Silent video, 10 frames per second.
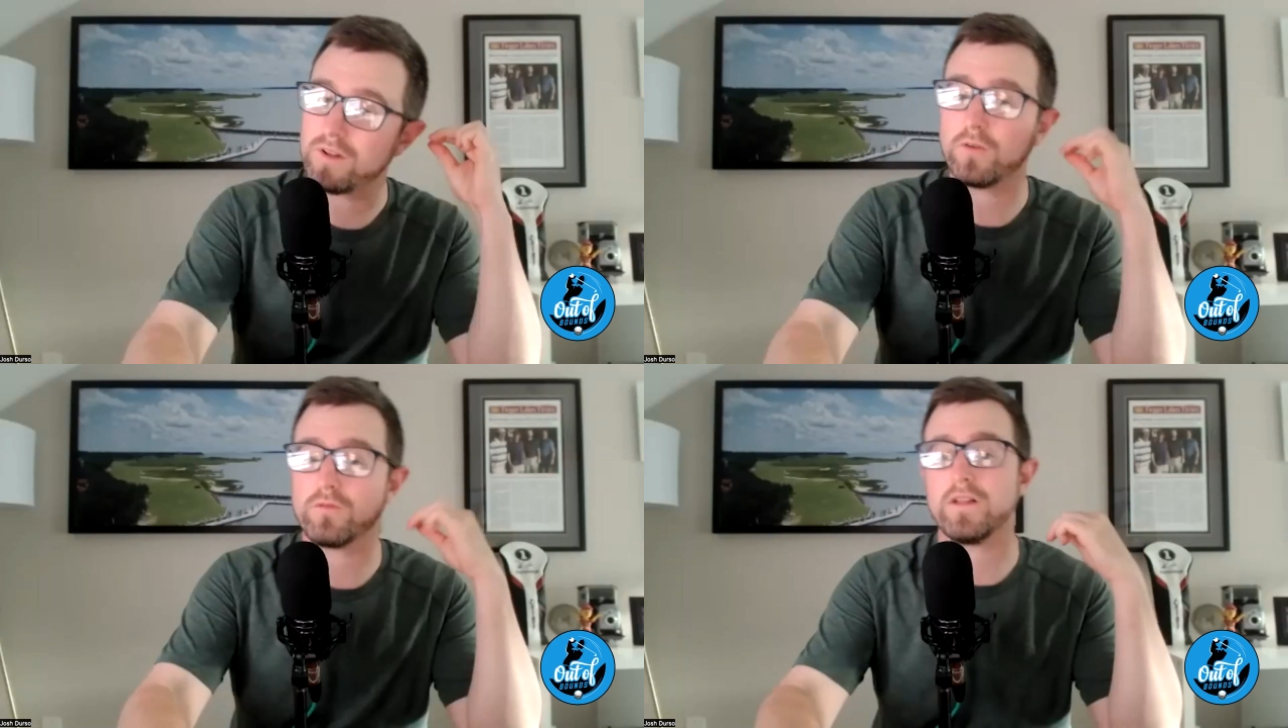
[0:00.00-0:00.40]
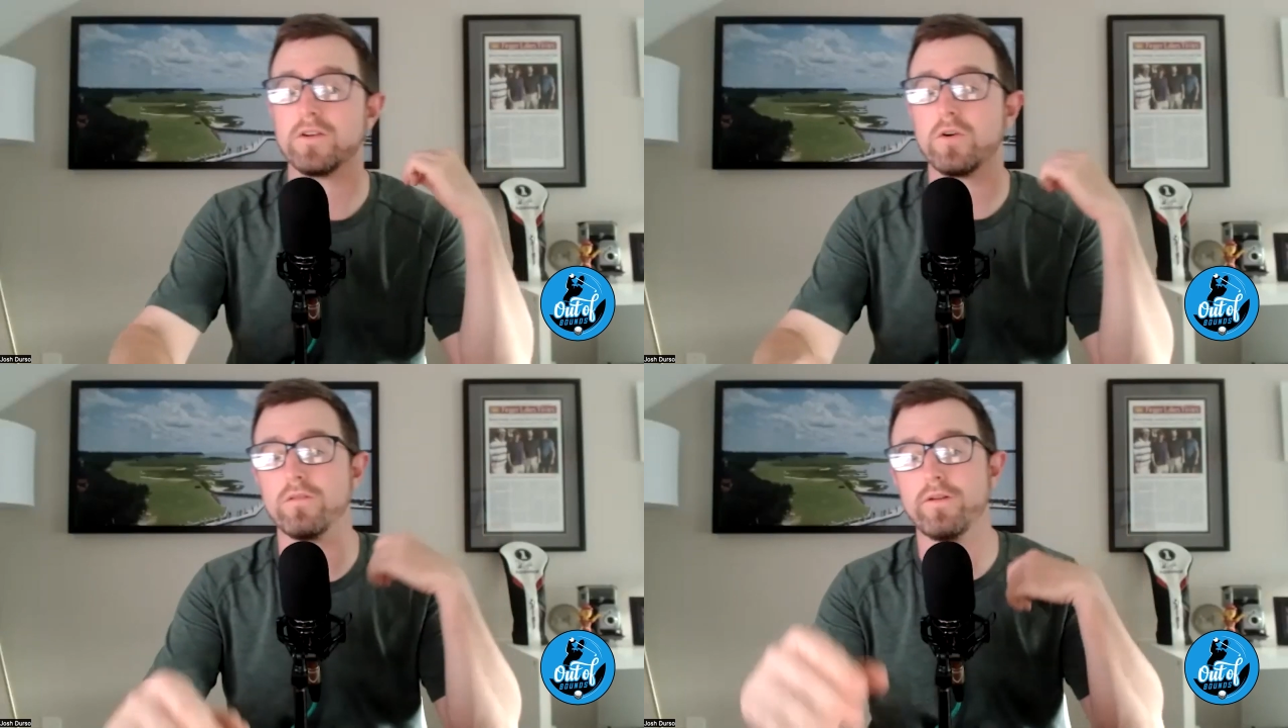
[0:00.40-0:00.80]
And over on the
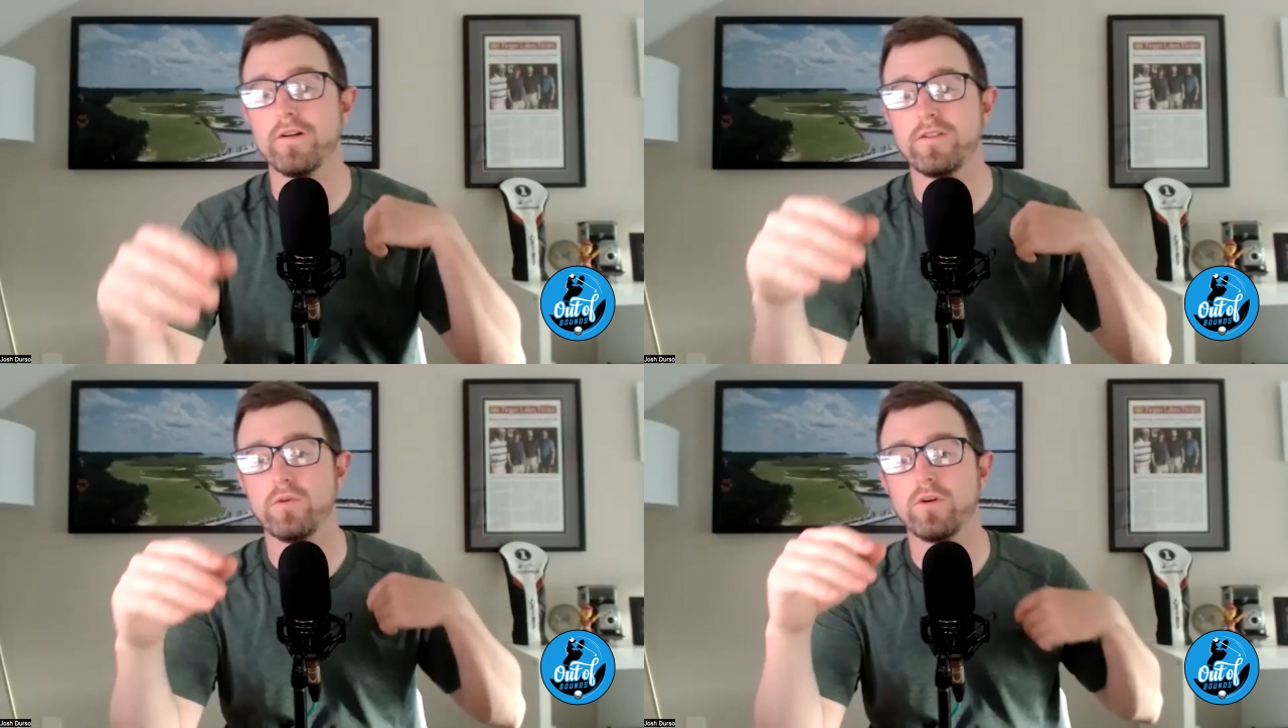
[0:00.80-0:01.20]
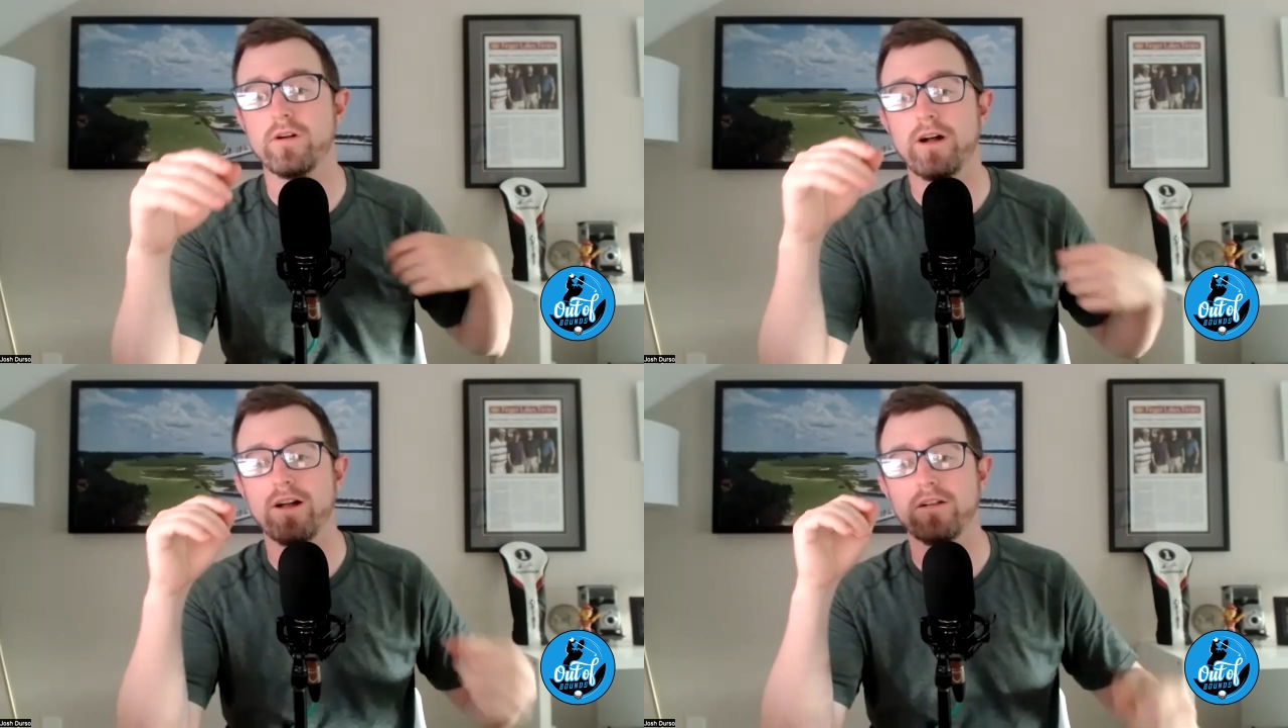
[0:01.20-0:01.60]
Korn Ferry
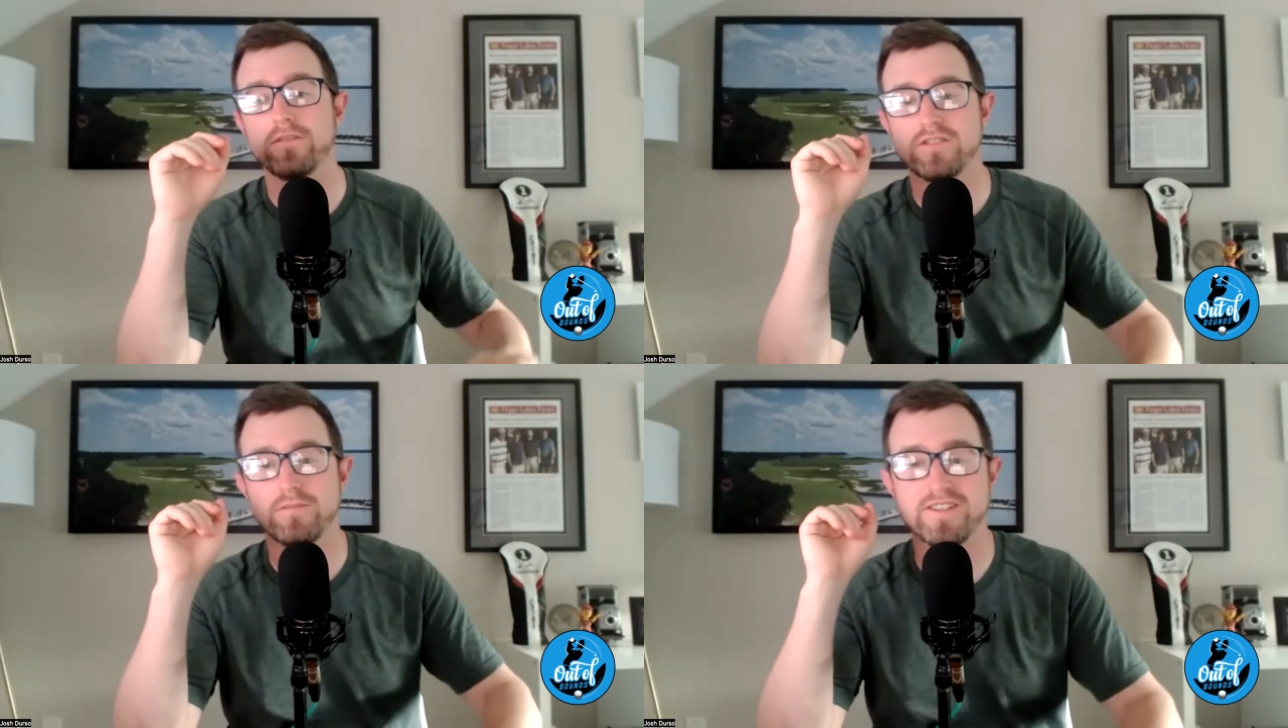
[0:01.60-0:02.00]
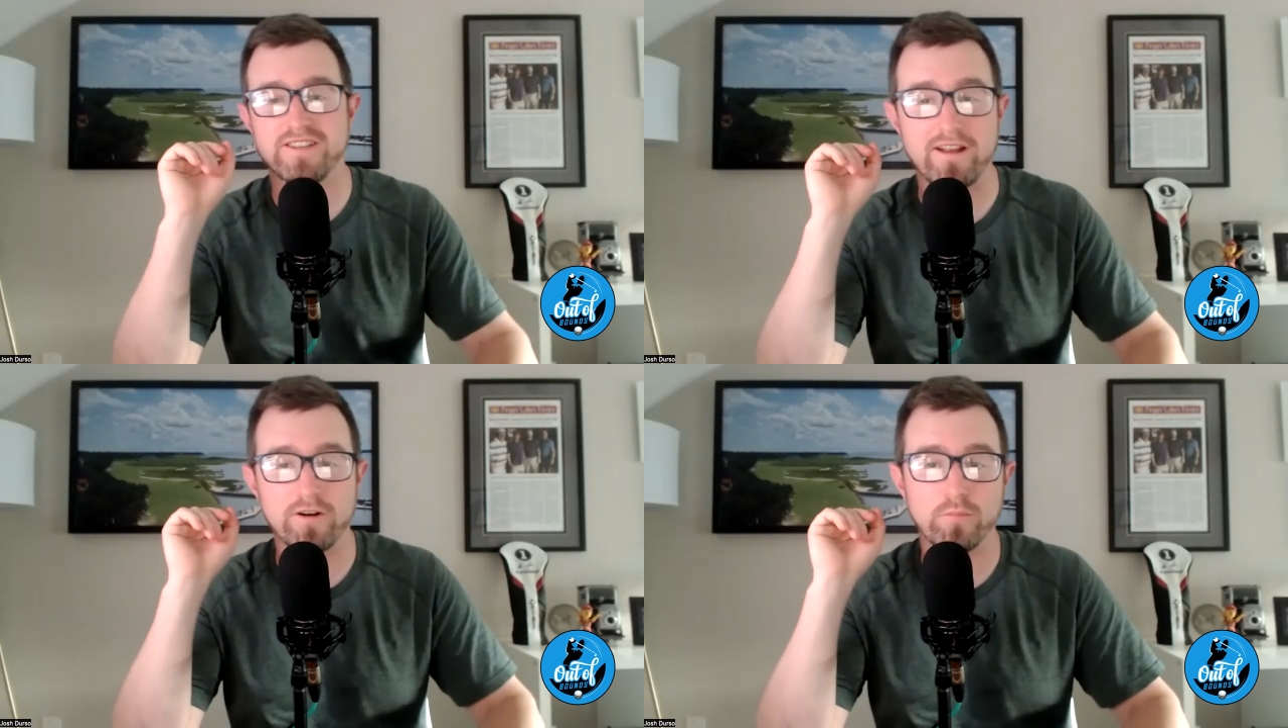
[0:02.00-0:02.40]
Tour, Jimmy
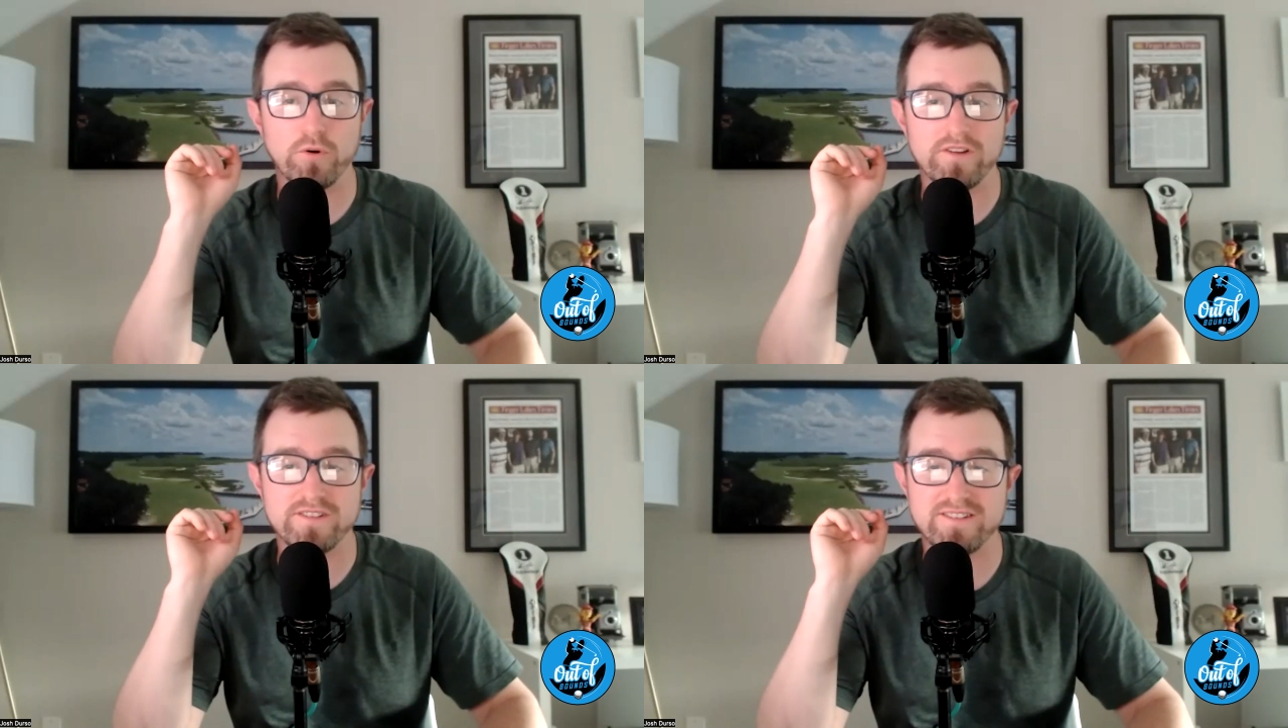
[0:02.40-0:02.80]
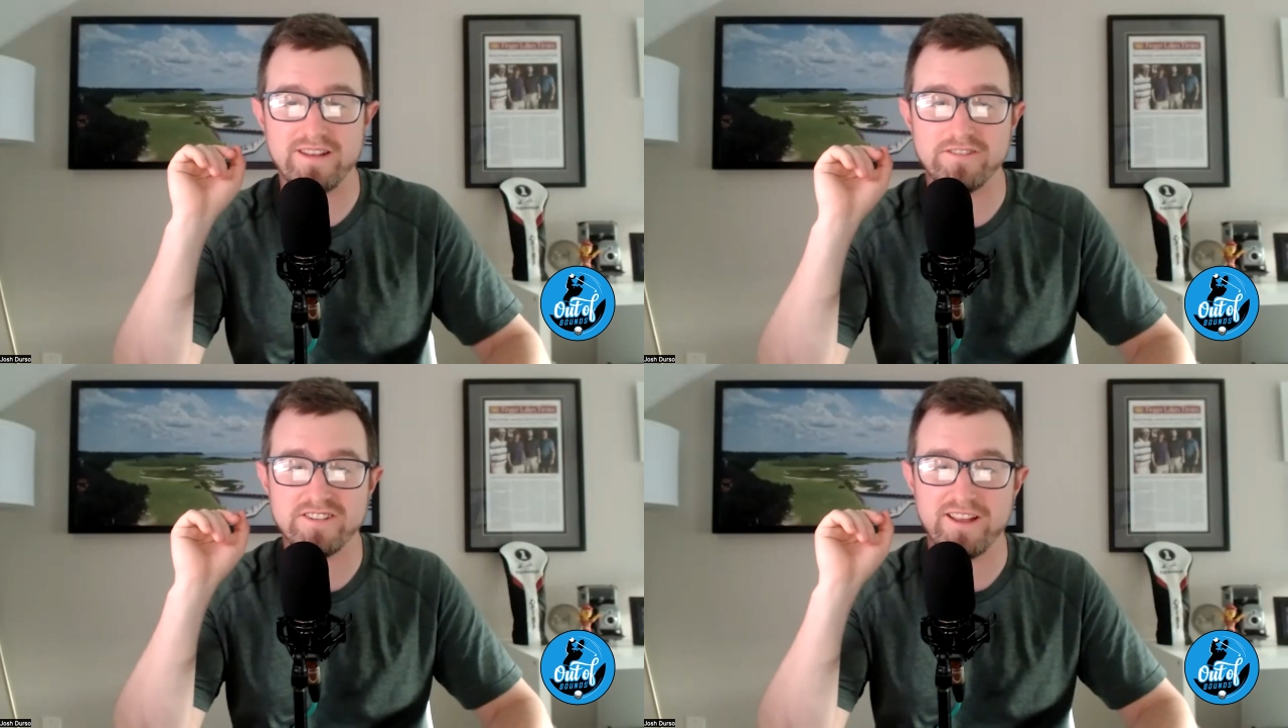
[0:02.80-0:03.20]
Stanger birdies the
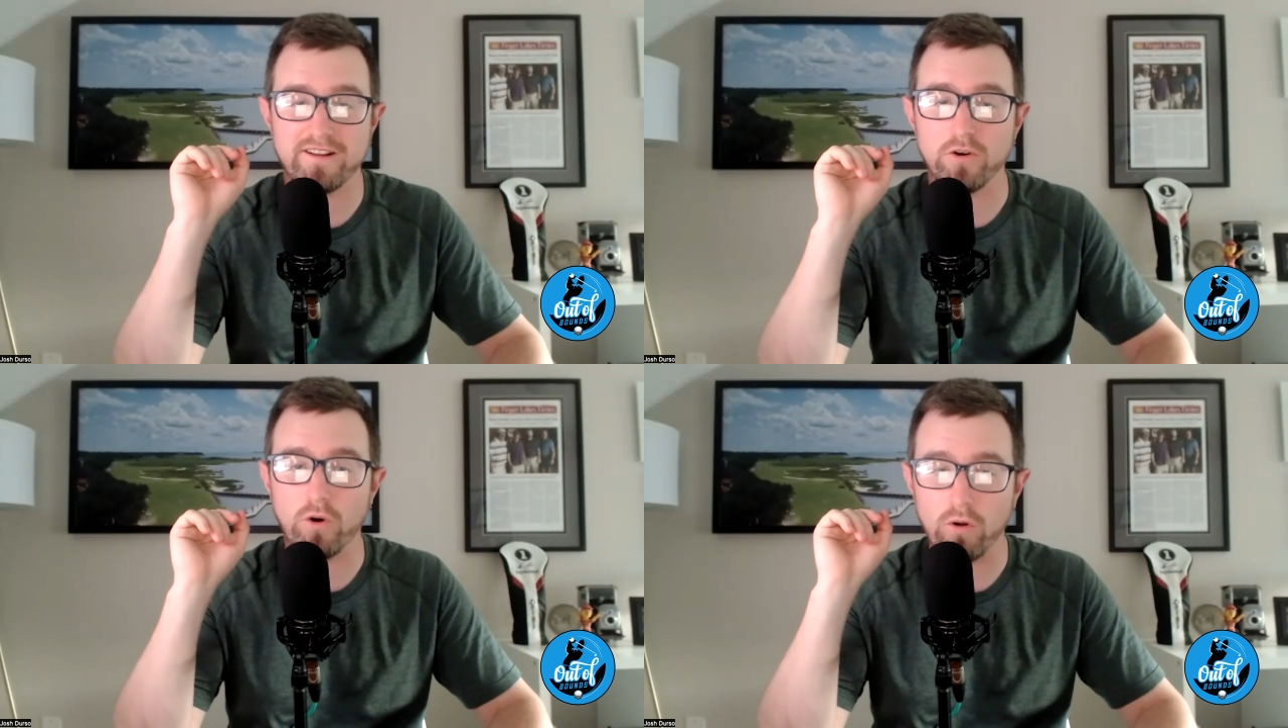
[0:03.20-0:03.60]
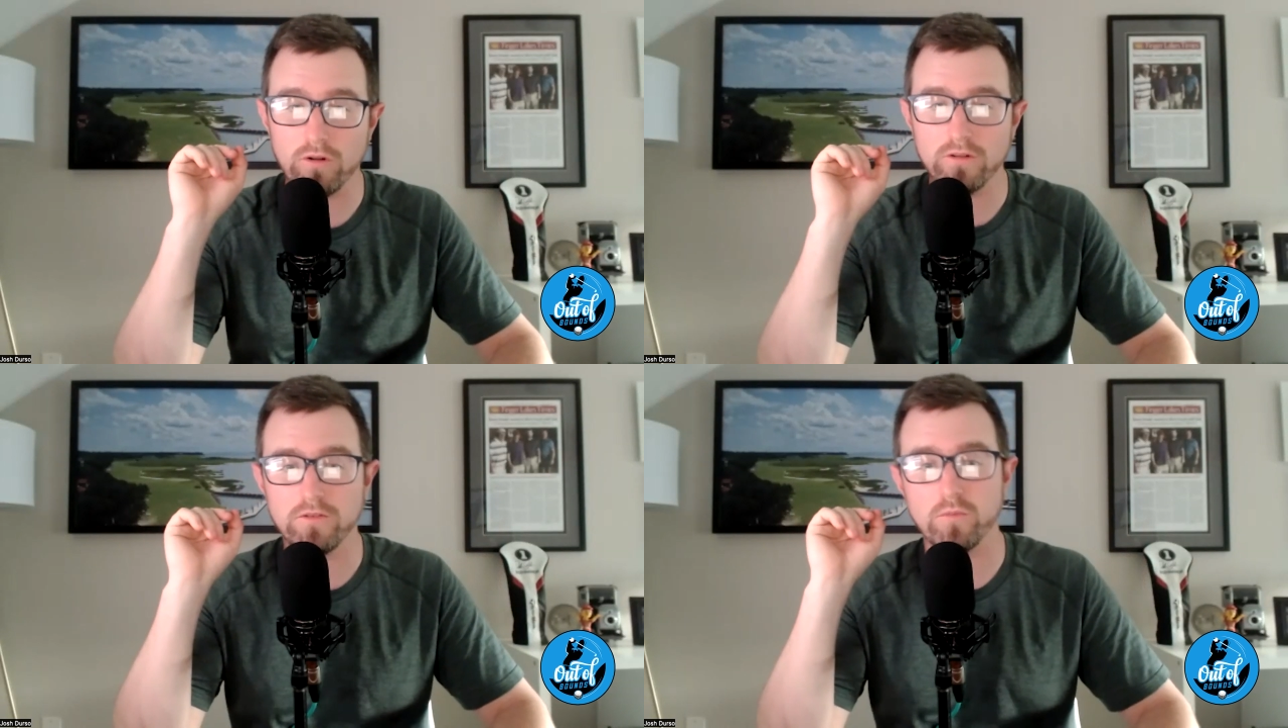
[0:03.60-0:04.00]
7th hole,